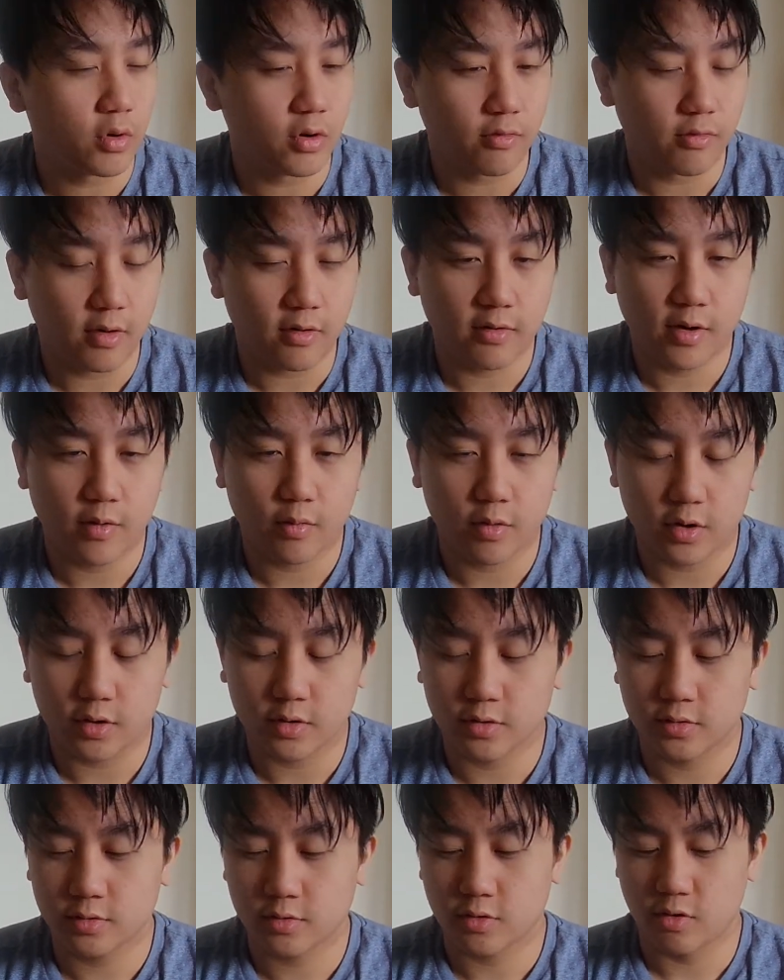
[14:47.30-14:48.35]
I, really want to
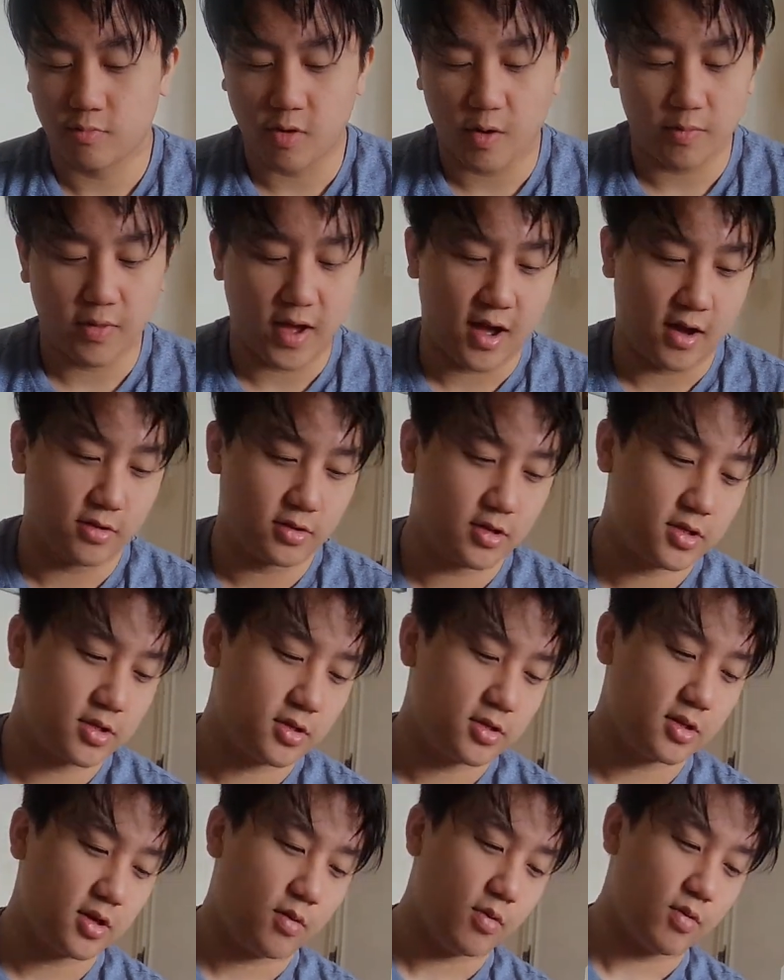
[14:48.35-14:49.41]
go mop the
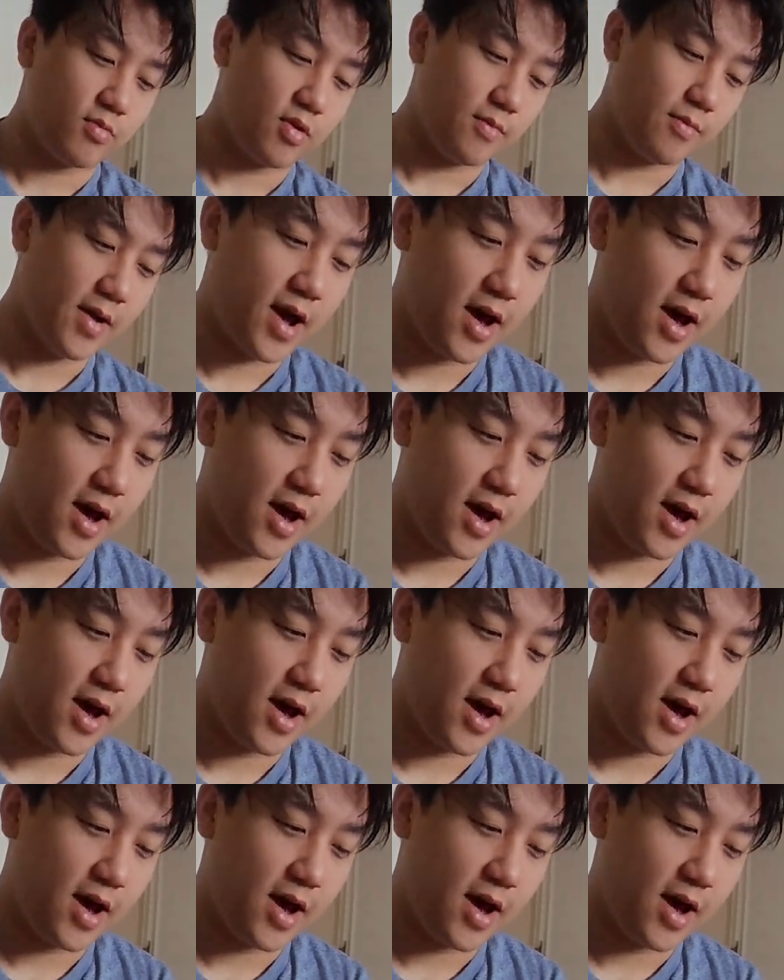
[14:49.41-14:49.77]
house. I want to mop my